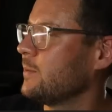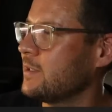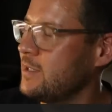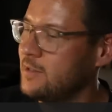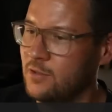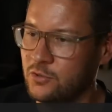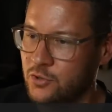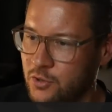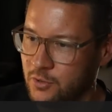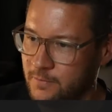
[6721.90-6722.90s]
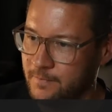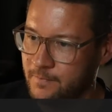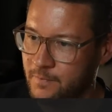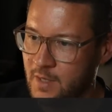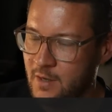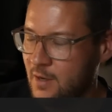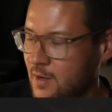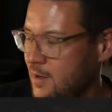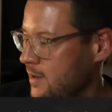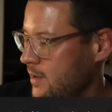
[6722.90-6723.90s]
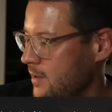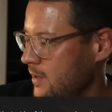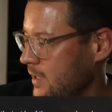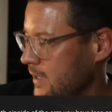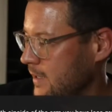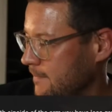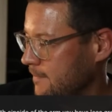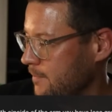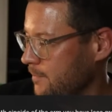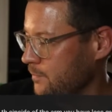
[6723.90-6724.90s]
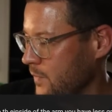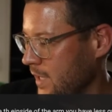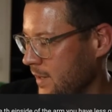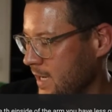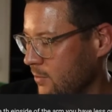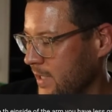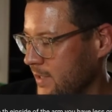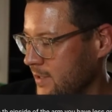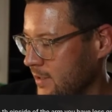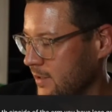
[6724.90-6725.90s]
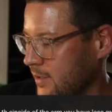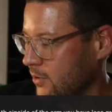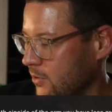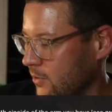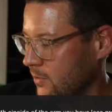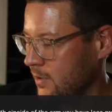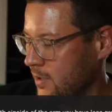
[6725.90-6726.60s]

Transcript: it's not true. And that went into the whole